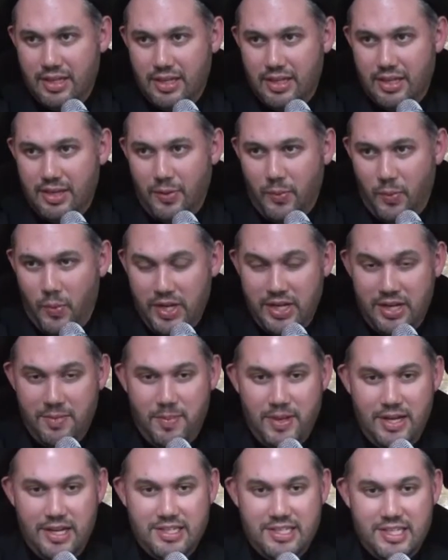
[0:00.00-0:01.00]
One
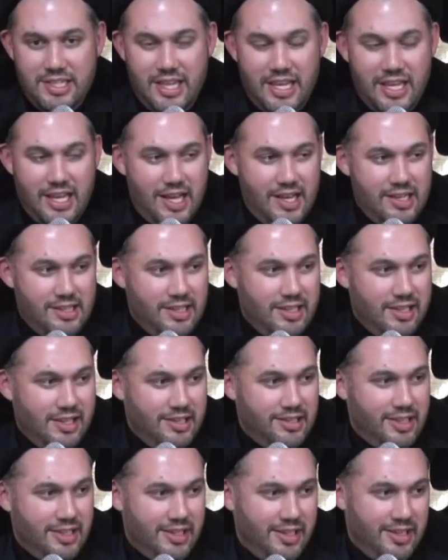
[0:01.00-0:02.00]
ability they had,
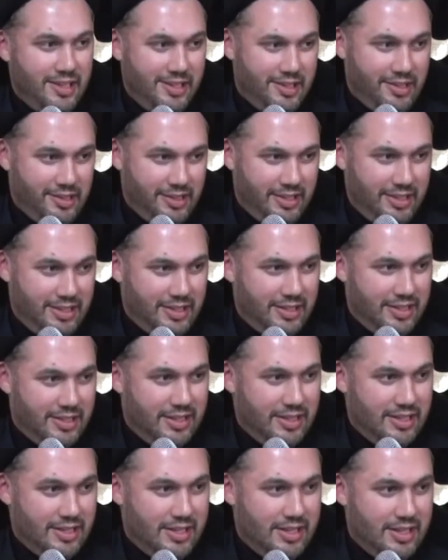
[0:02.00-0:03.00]
al ard.
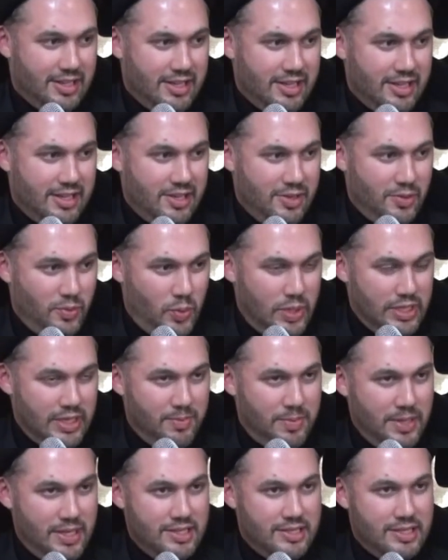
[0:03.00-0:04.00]
One
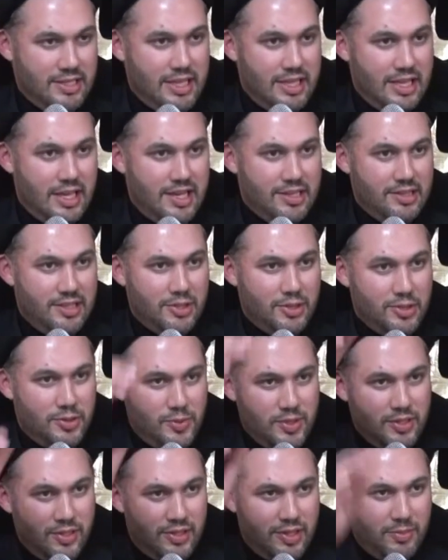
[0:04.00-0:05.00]
ability they had, they could
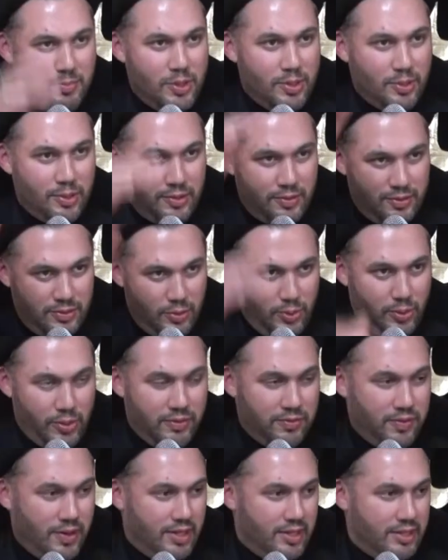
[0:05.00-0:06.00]
read the mir, the
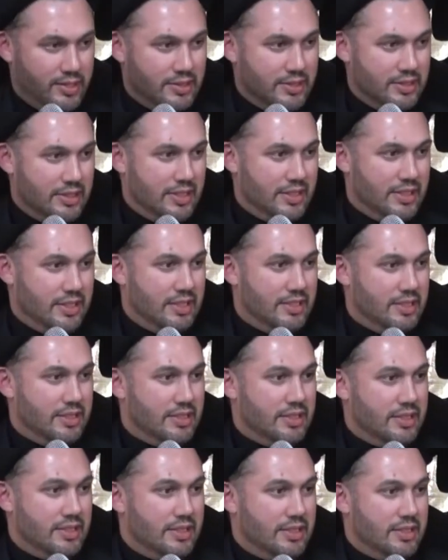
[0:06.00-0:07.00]
urafa.
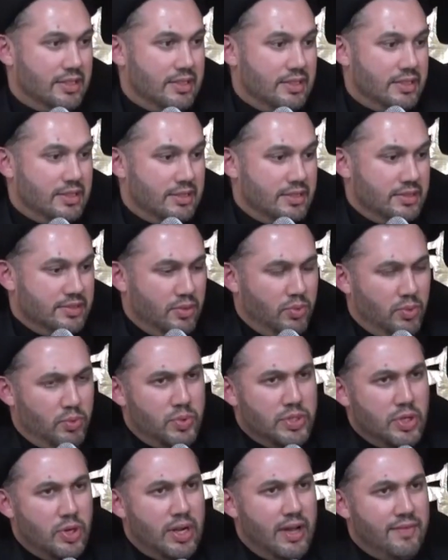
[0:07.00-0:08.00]
So well, we
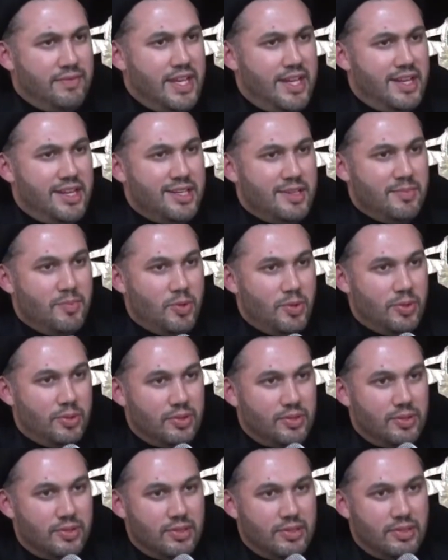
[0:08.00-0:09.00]
don't have that anymore.
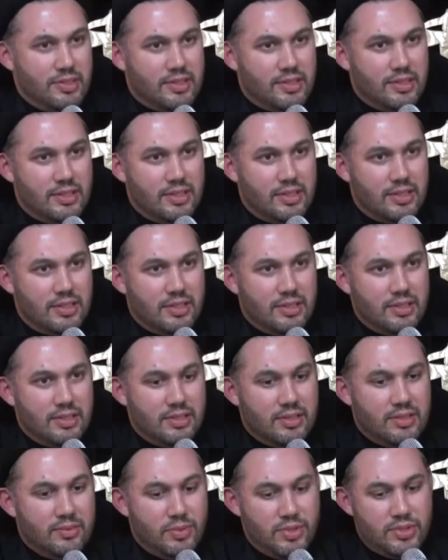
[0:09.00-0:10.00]

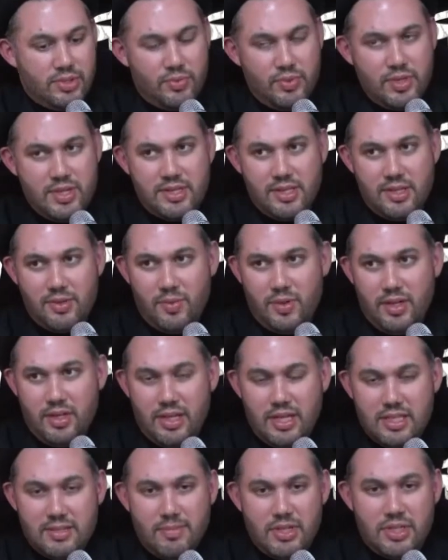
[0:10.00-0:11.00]
Well, there's a reason why.
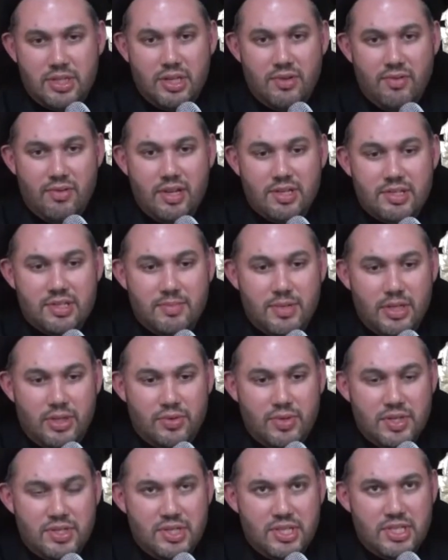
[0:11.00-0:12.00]
As materialism
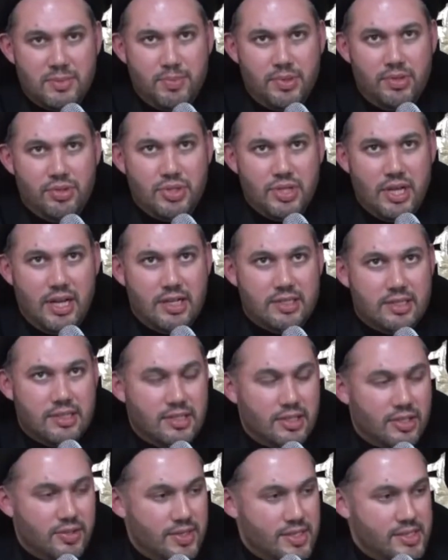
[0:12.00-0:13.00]
increases, spirituality
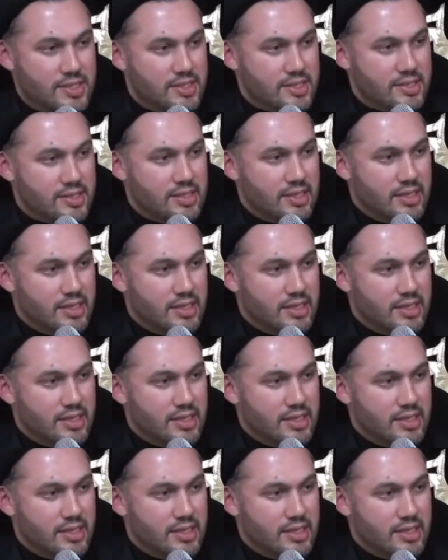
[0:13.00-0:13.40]
decreases.